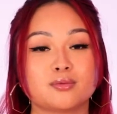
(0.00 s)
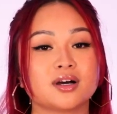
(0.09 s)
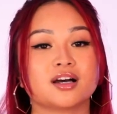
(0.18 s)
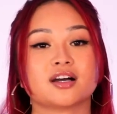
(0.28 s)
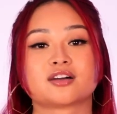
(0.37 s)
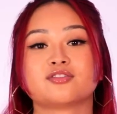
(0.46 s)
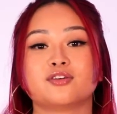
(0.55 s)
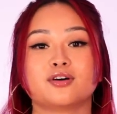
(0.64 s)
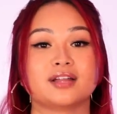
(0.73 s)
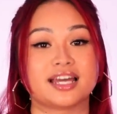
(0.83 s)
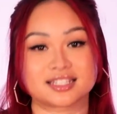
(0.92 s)
work,
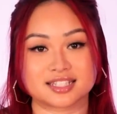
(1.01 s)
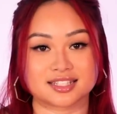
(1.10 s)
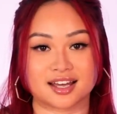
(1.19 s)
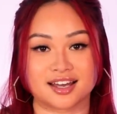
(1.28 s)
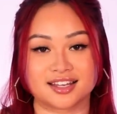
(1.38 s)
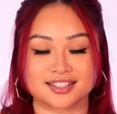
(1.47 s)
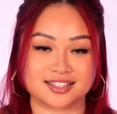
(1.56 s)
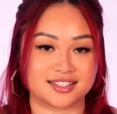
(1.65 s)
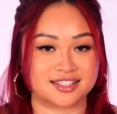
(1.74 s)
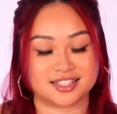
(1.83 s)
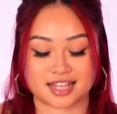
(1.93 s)
for exercise.
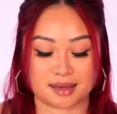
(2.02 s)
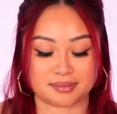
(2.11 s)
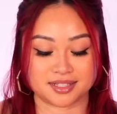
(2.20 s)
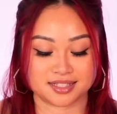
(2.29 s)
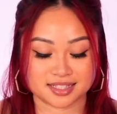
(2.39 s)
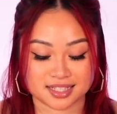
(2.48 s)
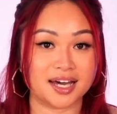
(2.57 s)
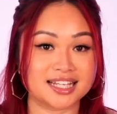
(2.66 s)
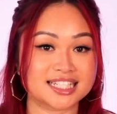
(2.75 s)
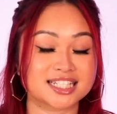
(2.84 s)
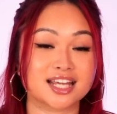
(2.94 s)
It just happens.
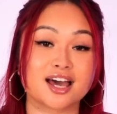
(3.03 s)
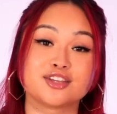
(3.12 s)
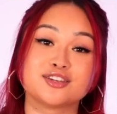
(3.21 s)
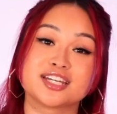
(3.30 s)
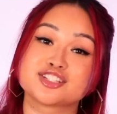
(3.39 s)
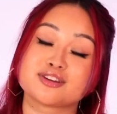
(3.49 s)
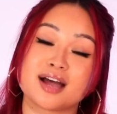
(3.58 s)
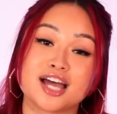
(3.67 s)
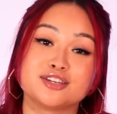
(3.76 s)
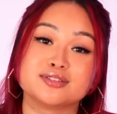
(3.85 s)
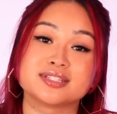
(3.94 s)
But you can
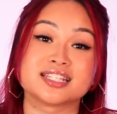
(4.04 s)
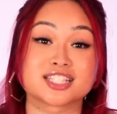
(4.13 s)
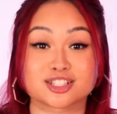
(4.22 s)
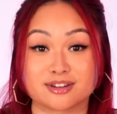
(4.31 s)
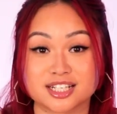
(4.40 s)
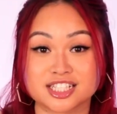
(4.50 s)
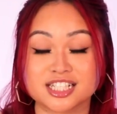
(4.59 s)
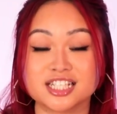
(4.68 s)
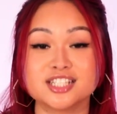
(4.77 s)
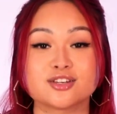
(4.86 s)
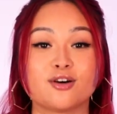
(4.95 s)
try using
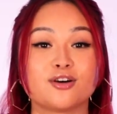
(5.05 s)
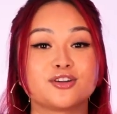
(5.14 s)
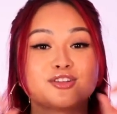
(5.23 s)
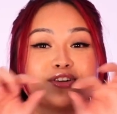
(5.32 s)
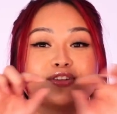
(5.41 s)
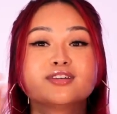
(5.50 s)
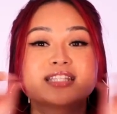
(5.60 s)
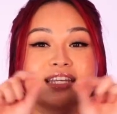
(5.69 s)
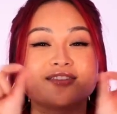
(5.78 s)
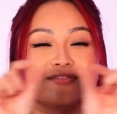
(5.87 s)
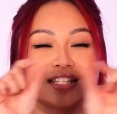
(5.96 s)
scrunchies or you know those
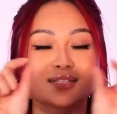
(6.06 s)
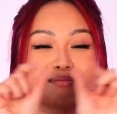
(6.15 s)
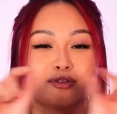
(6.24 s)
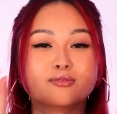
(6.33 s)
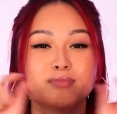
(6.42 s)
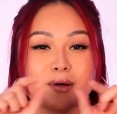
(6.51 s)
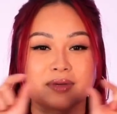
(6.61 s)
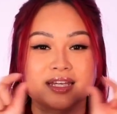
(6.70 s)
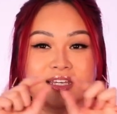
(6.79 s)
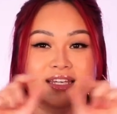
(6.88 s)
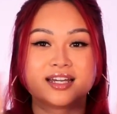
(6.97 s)
invisible
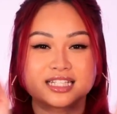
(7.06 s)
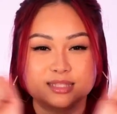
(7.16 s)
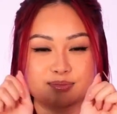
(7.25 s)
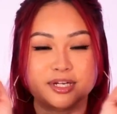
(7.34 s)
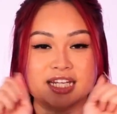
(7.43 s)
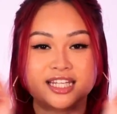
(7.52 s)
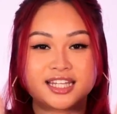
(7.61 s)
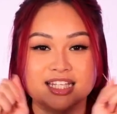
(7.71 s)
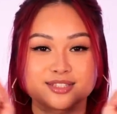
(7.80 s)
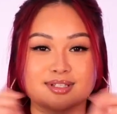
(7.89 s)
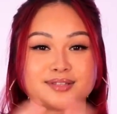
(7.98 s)
bobby, the springy
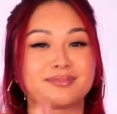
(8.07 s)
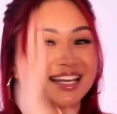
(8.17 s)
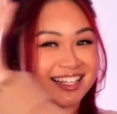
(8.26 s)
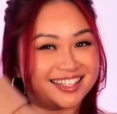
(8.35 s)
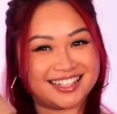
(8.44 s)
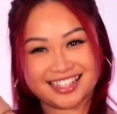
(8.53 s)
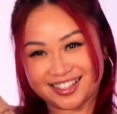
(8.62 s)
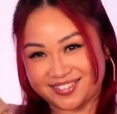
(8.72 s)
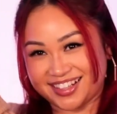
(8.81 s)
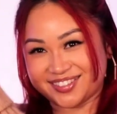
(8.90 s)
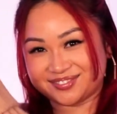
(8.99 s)
things like Maddie, you can do that.
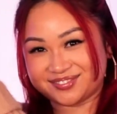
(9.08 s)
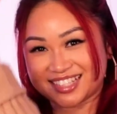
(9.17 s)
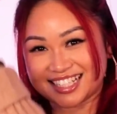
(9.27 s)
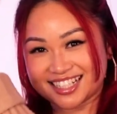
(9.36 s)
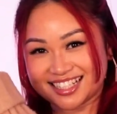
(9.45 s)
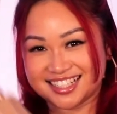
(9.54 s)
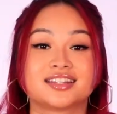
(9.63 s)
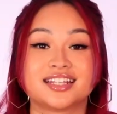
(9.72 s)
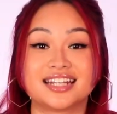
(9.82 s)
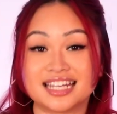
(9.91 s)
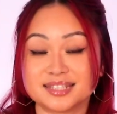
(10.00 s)
Uh. Yeah.
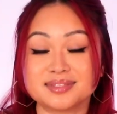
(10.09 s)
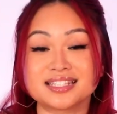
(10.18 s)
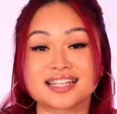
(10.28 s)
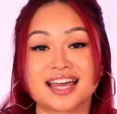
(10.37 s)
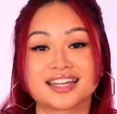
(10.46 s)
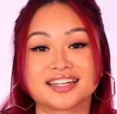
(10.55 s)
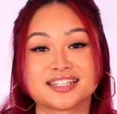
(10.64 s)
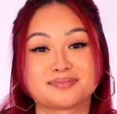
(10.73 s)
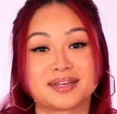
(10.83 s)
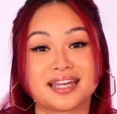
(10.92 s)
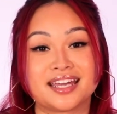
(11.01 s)
The next mistake is
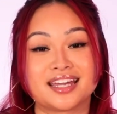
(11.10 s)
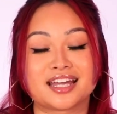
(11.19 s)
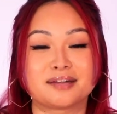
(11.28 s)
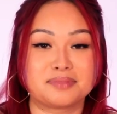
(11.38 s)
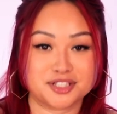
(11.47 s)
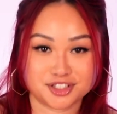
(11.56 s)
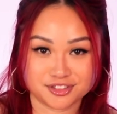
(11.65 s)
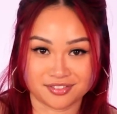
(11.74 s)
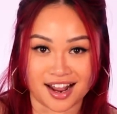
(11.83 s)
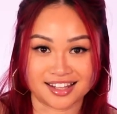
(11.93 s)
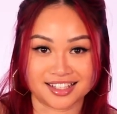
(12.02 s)
being a bit too
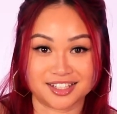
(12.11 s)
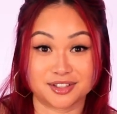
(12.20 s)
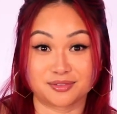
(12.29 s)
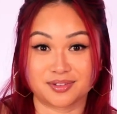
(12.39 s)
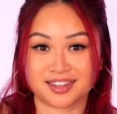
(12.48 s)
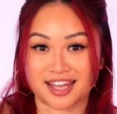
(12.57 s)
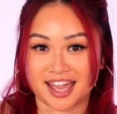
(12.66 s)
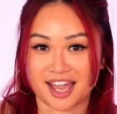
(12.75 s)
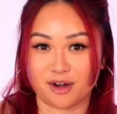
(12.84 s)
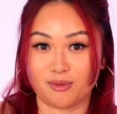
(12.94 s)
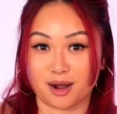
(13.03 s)
violent with the
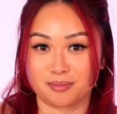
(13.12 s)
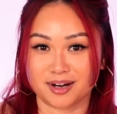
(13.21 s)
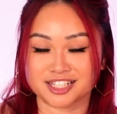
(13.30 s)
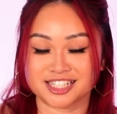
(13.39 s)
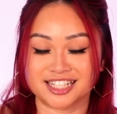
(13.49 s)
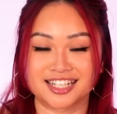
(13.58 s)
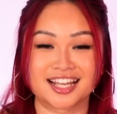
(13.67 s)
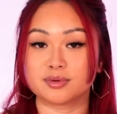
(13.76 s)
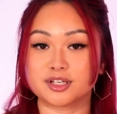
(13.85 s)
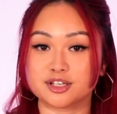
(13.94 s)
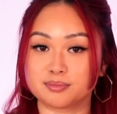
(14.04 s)
hair while brushing.
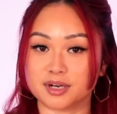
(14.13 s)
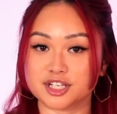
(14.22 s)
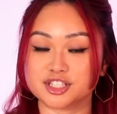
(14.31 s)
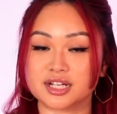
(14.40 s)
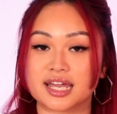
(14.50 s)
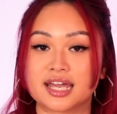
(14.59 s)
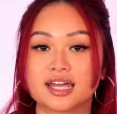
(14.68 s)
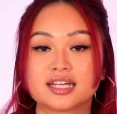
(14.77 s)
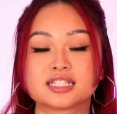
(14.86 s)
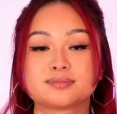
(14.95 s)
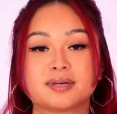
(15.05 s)
When you brush your hair,
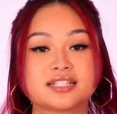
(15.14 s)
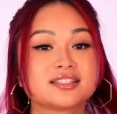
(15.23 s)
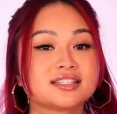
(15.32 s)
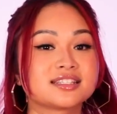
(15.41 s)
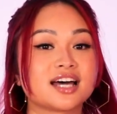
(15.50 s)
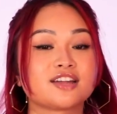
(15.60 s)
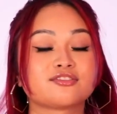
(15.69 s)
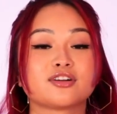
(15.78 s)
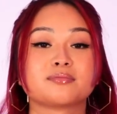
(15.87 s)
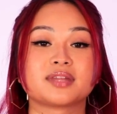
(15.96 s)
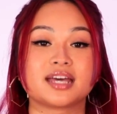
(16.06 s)
it's best to start
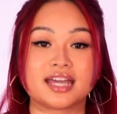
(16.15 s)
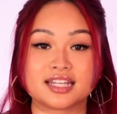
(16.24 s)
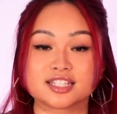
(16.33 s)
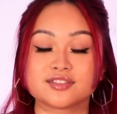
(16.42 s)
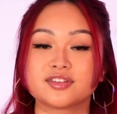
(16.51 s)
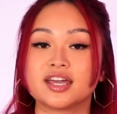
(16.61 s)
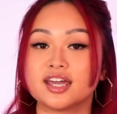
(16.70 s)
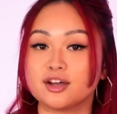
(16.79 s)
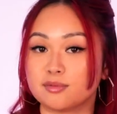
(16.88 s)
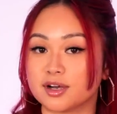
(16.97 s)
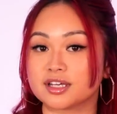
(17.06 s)
from the ends of your
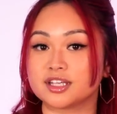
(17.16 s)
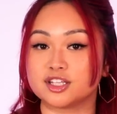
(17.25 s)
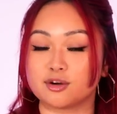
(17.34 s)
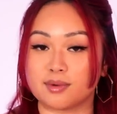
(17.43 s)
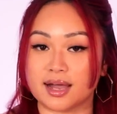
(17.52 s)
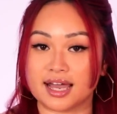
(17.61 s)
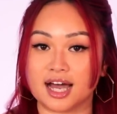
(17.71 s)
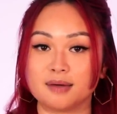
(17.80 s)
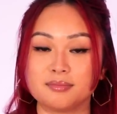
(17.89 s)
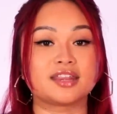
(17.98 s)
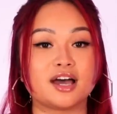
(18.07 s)
hair, working your way
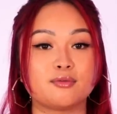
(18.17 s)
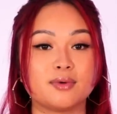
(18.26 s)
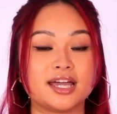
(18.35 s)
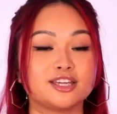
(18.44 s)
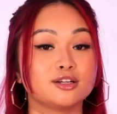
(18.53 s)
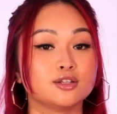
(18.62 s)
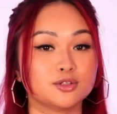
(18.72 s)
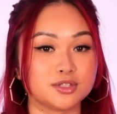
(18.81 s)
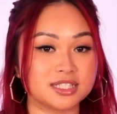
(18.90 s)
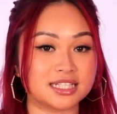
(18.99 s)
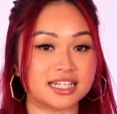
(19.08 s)
up. That way, you're
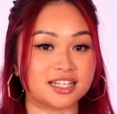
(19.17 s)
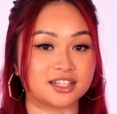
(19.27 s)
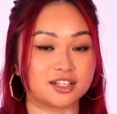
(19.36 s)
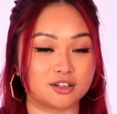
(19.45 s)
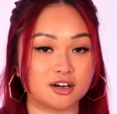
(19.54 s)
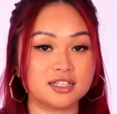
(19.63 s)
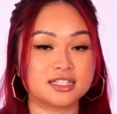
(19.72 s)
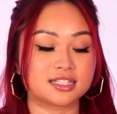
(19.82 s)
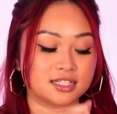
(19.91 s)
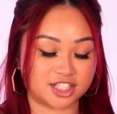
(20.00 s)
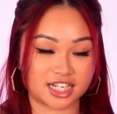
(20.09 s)
loosening the
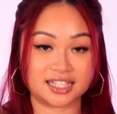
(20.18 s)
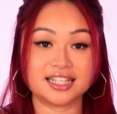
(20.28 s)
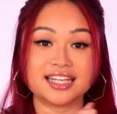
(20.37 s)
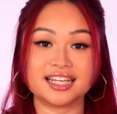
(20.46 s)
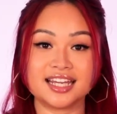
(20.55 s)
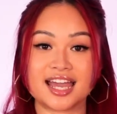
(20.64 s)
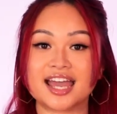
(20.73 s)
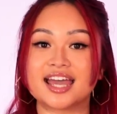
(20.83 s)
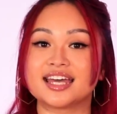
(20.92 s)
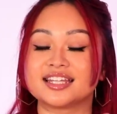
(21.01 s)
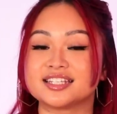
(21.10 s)
knots gently
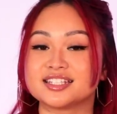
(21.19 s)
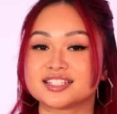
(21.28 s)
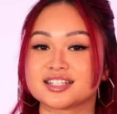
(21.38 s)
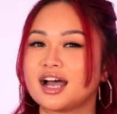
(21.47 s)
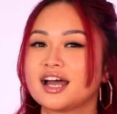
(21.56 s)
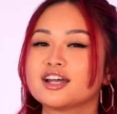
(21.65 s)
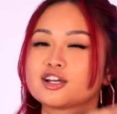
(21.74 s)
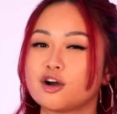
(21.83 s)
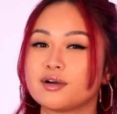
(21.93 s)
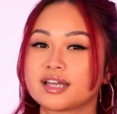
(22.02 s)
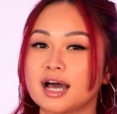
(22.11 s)
and kind of
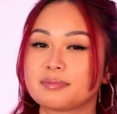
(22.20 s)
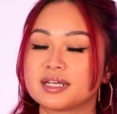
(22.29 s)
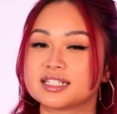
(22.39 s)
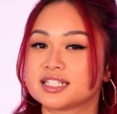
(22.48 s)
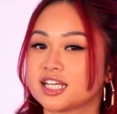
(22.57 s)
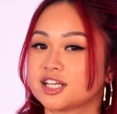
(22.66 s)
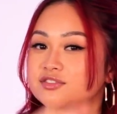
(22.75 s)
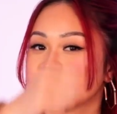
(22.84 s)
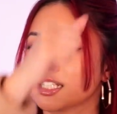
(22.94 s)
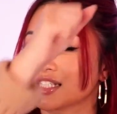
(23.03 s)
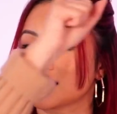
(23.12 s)
going up instead of
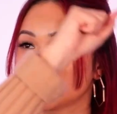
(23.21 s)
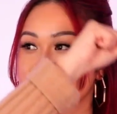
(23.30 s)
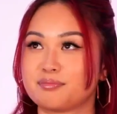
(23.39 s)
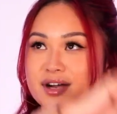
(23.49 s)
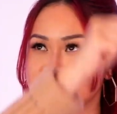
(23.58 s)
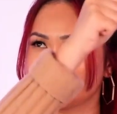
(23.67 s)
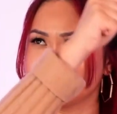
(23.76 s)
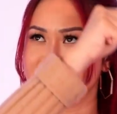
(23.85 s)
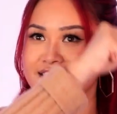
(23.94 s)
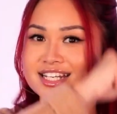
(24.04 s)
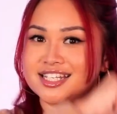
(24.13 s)
just brushing
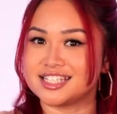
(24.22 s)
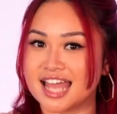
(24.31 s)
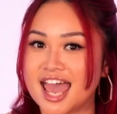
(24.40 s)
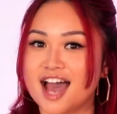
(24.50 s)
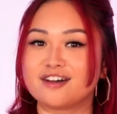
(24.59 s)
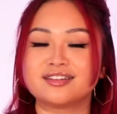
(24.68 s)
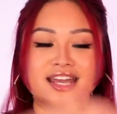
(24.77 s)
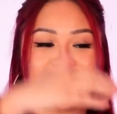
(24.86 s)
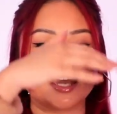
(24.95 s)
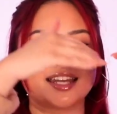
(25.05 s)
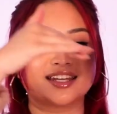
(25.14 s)
it down
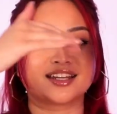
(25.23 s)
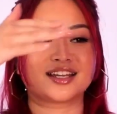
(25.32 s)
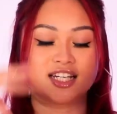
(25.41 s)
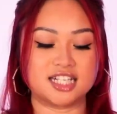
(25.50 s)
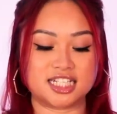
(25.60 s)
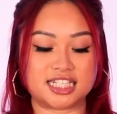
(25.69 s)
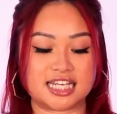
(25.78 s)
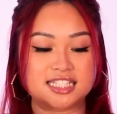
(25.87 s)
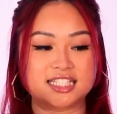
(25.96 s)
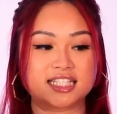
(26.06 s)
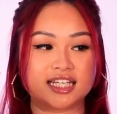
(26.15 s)
and
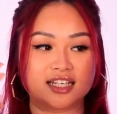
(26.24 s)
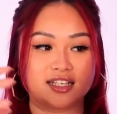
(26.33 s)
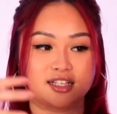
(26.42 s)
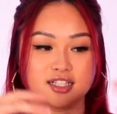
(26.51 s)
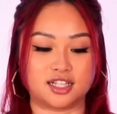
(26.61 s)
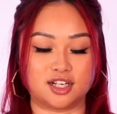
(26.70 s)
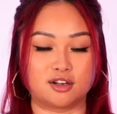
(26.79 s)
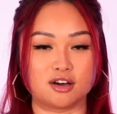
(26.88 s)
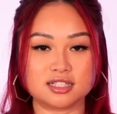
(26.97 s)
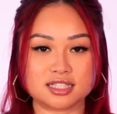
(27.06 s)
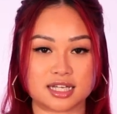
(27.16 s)
condensing the
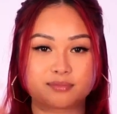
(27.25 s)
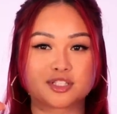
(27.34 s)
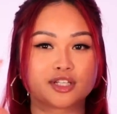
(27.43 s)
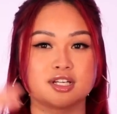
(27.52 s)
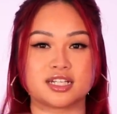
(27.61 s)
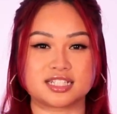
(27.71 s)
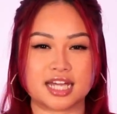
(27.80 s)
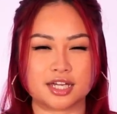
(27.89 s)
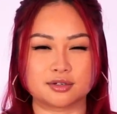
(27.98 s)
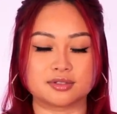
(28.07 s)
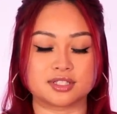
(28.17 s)
knots, like turning
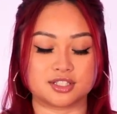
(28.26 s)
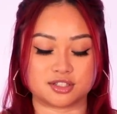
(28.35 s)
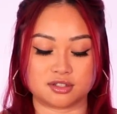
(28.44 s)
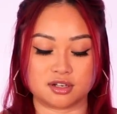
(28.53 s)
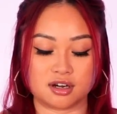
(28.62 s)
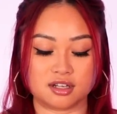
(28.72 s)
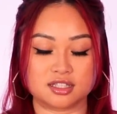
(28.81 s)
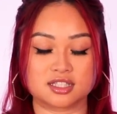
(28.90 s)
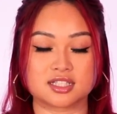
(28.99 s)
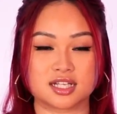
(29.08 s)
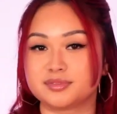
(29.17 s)
tangles into
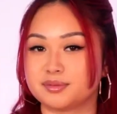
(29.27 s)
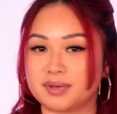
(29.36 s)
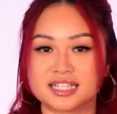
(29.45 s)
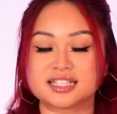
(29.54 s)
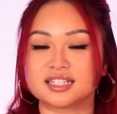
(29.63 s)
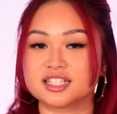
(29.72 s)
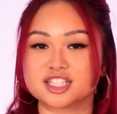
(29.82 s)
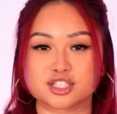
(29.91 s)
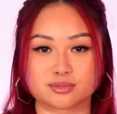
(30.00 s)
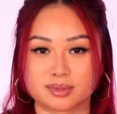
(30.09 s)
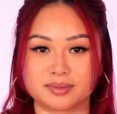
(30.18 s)
knots. You're basically
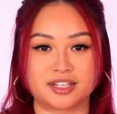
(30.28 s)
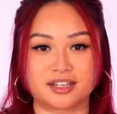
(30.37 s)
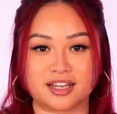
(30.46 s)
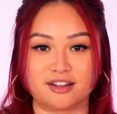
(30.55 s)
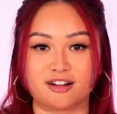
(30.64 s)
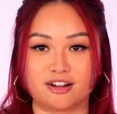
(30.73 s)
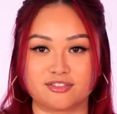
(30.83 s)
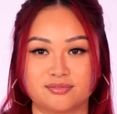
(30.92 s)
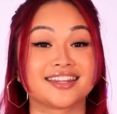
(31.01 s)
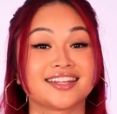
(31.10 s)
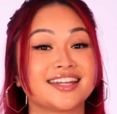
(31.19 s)
just ripping your hair off.
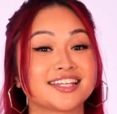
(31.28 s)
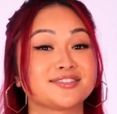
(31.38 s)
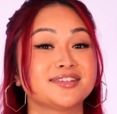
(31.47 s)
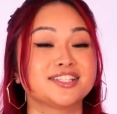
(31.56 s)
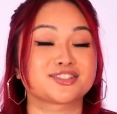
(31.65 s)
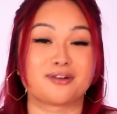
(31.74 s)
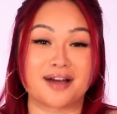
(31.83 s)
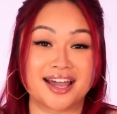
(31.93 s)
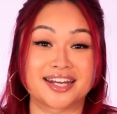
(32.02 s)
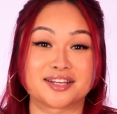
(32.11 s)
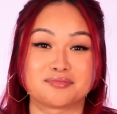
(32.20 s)
The next one is
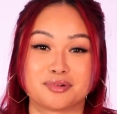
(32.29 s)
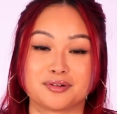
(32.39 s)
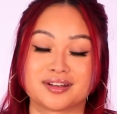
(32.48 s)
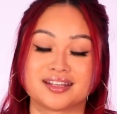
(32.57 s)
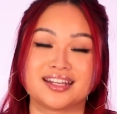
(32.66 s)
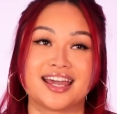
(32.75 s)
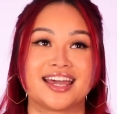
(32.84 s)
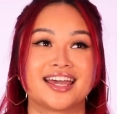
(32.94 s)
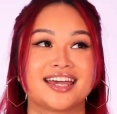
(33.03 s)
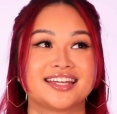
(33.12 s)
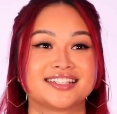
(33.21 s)
quite important.
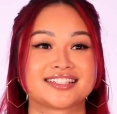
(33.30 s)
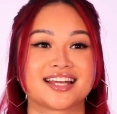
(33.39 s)
And